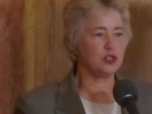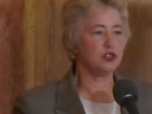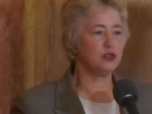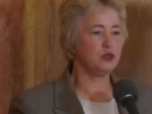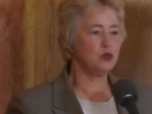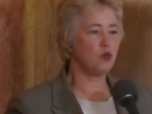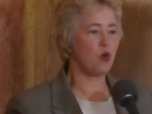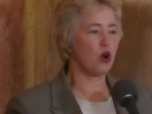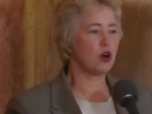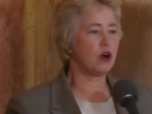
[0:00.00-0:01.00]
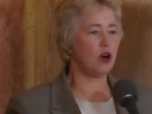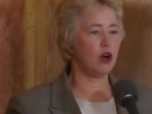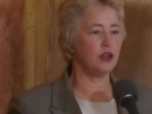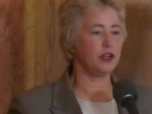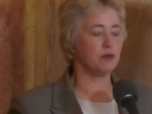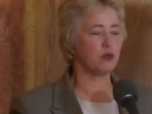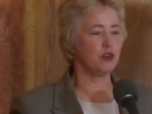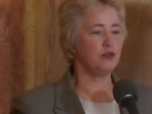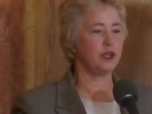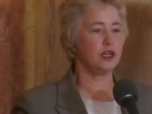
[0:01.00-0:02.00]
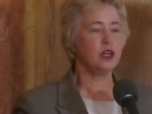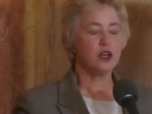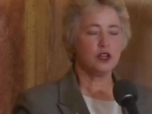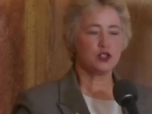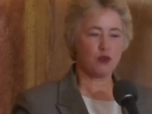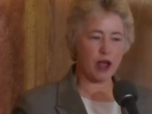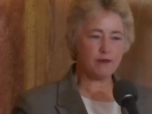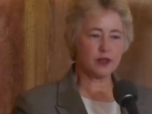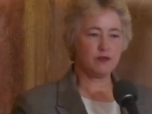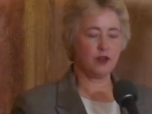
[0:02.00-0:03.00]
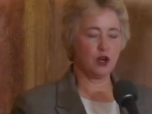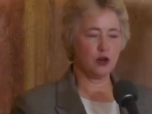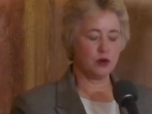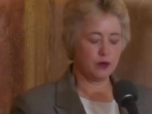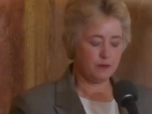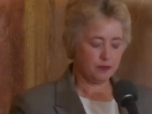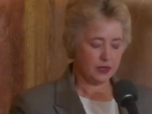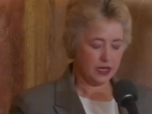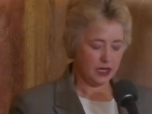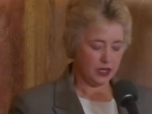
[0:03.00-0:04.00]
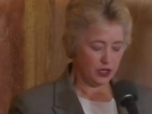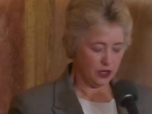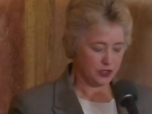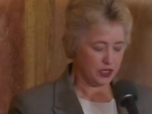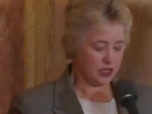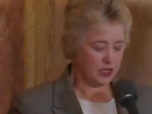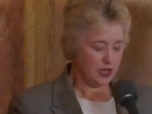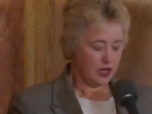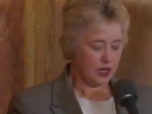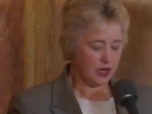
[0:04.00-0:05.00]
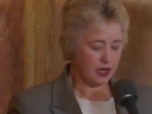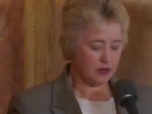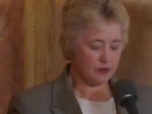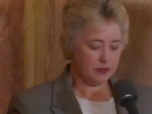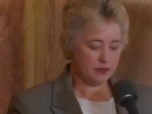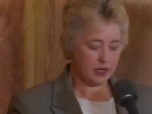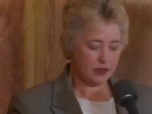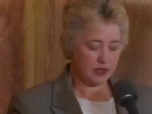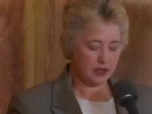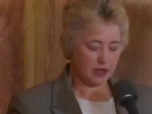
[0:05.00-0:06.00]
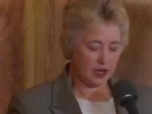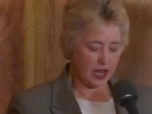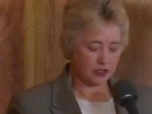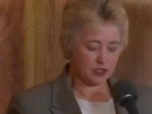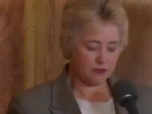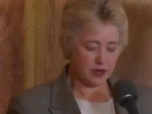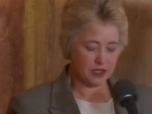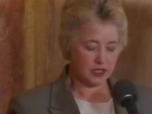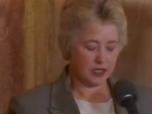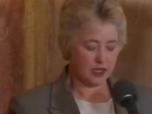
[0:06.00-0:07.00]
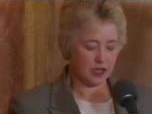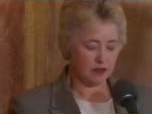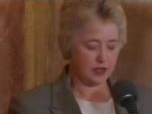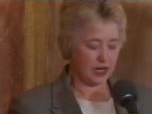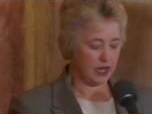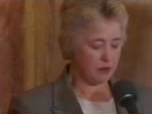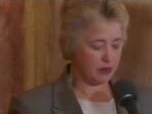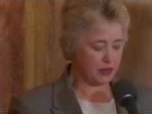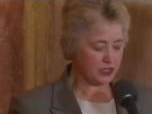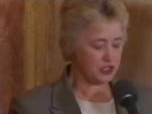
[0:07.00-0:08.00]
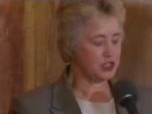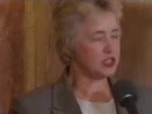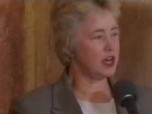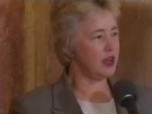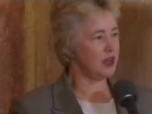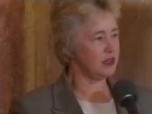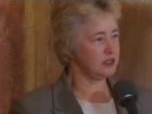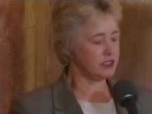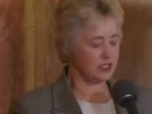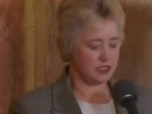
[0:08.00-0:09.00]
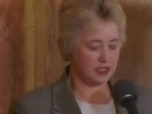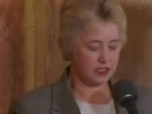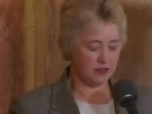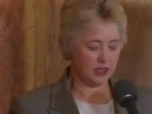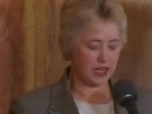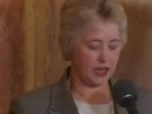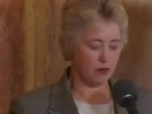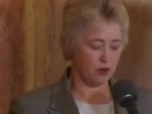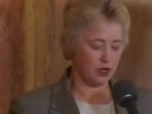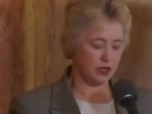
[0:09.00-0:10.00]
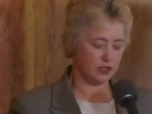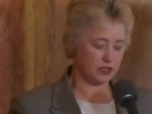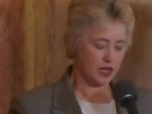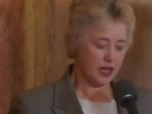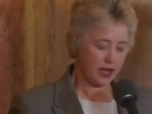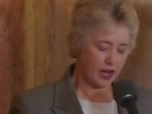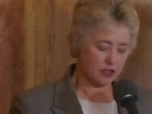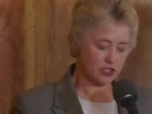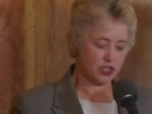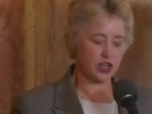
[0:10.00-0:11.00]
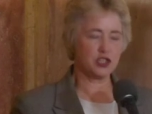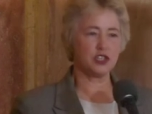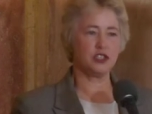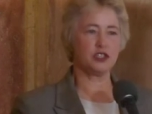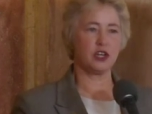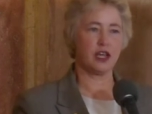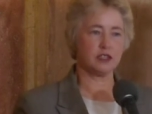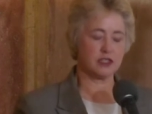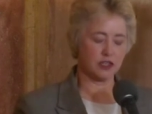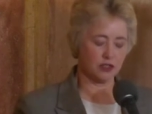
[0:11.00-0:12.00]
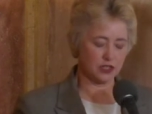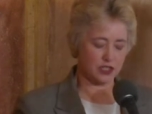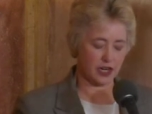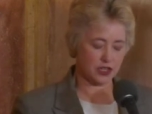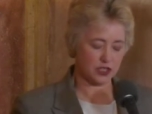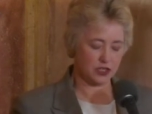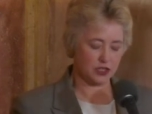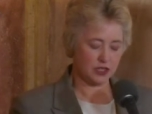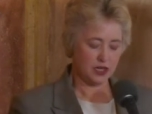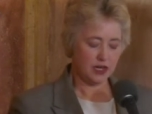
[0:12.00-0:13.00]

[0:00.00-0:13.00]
to work on improving traffic flow in Houston. It allows the funding of dynamic message signs, CCTV cameras, count stations, and signal detection,